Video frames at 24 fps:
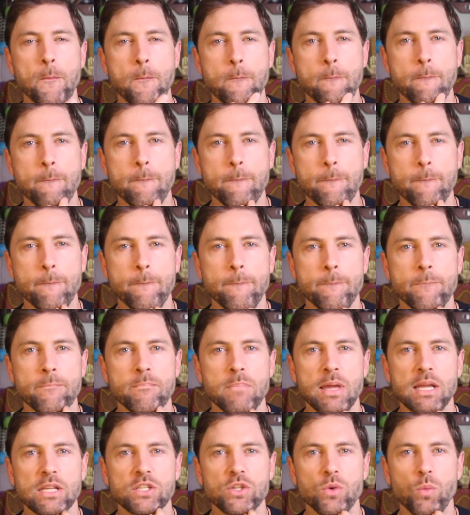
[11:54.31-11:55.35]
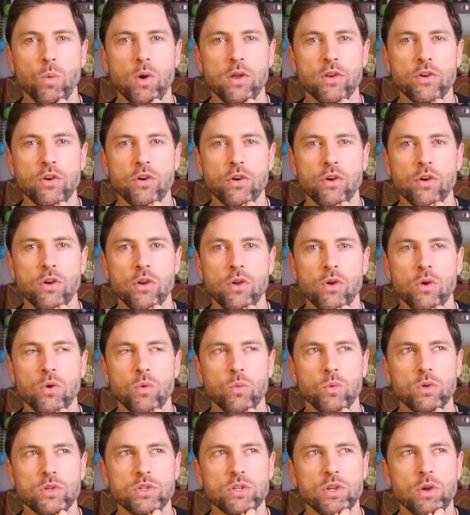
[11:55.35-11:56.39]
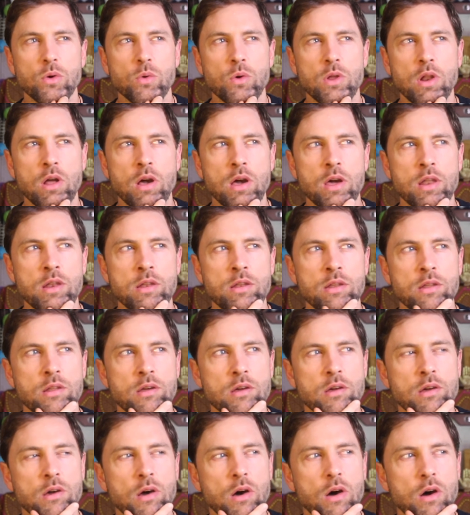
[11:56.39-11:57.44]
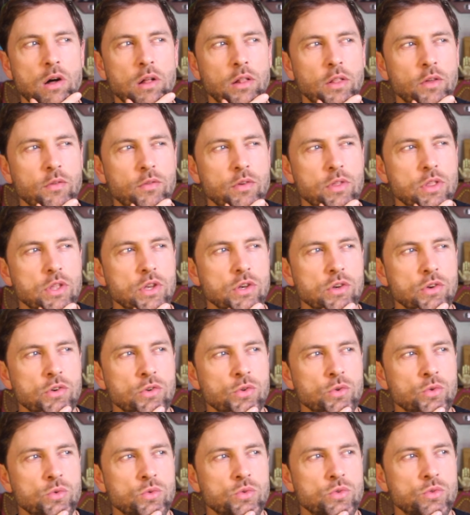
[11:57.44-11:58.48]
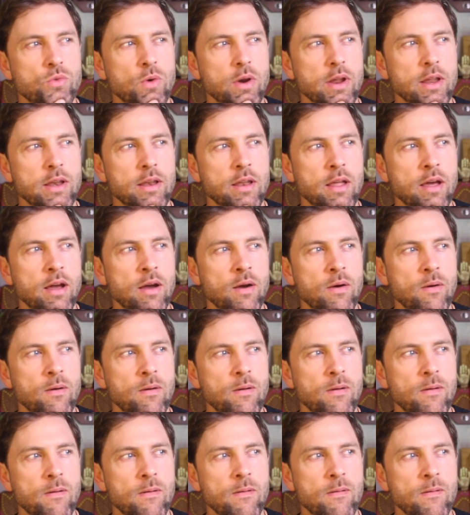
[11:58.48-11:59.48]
Hmm, makes you wonder what's going on all over the news right now.